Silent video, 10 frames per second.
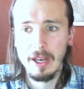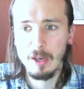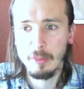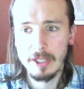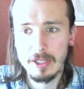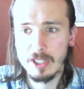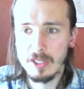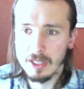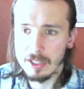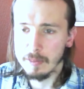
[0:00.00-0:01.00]
Because
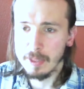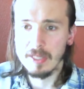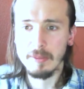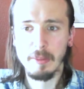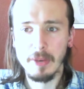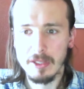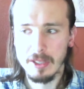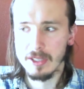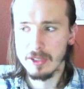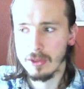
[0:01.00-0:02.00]
it speeds up the
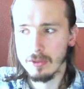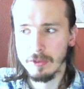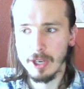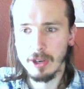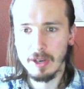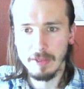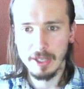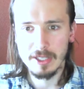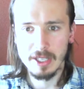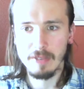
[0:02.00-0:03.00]
process. You fire off
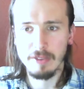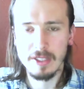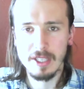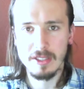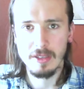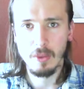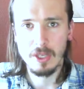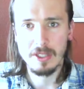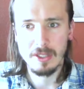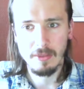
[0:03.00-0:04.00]
like 10 different tests at
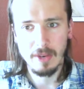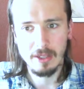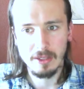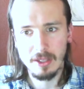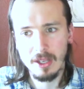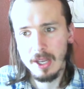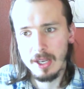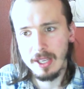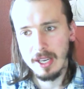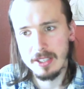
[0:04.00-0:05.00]
once rather than
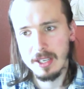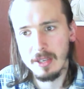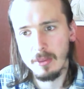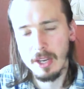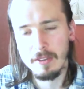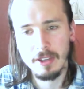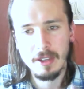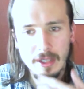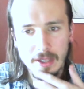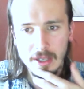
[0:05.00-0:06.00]
cascading one after
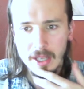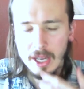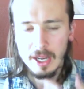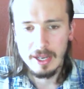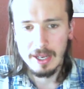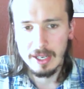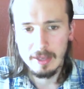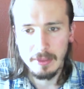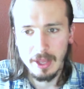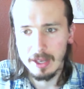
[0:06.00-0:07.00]
another.
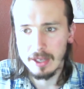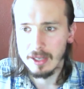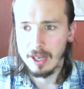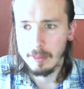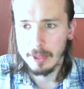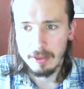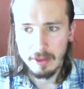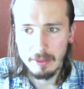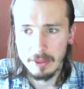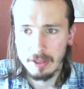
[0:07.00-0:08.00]
And I played
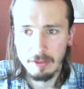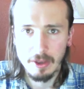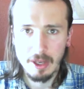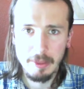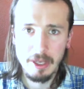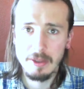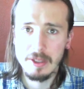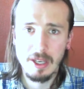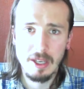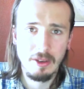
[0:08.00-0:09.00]
around with it for a couple hours
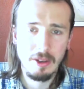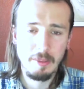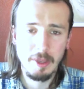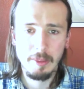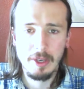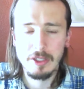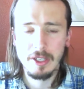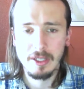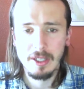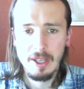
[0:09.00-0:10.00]
again on a pet project.